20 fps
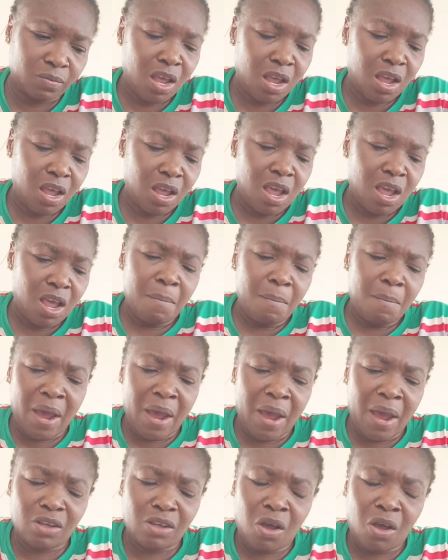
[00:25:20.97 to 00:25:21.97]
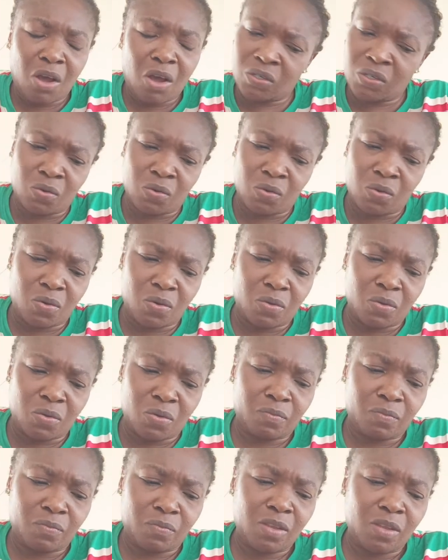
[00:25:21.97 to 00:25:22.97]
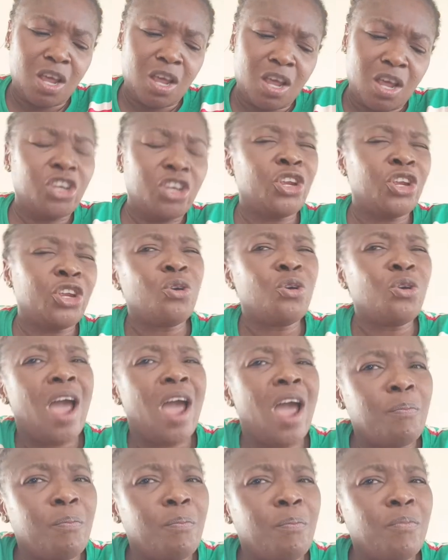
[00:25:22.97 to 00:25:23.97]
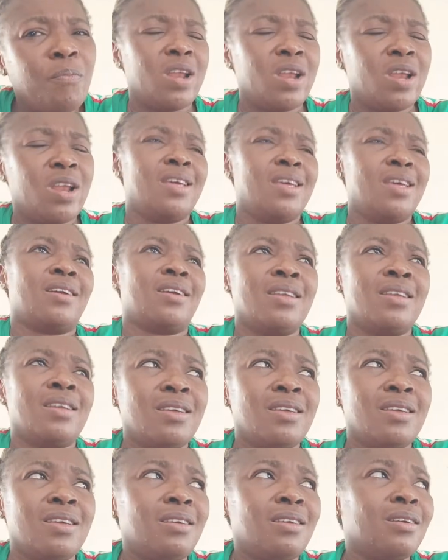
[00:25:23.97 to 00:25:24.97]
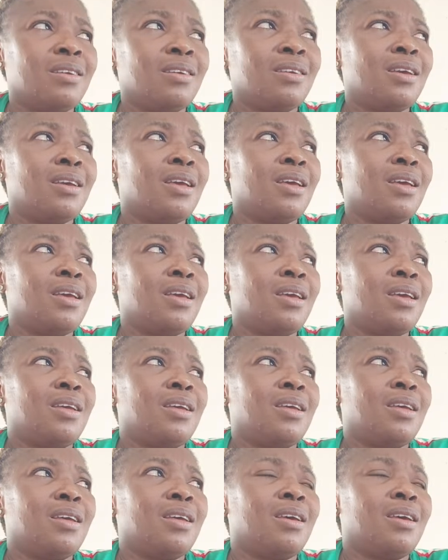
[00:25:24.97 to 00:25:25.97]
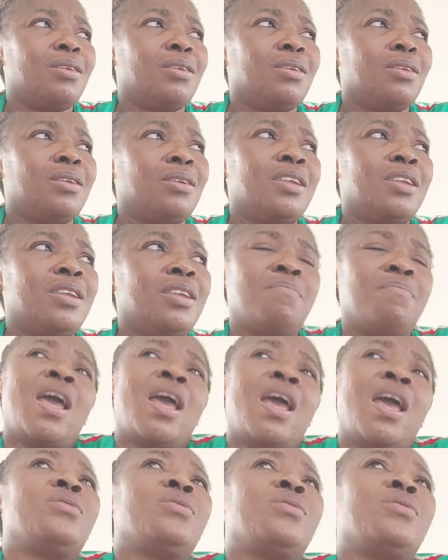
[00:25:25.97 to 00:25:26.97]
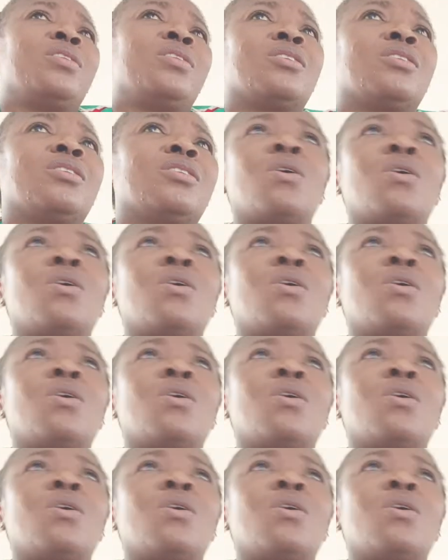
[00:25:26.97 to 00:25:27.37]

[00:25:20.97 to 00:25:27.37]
But also, did you help me willingly? Did me and you discuss and I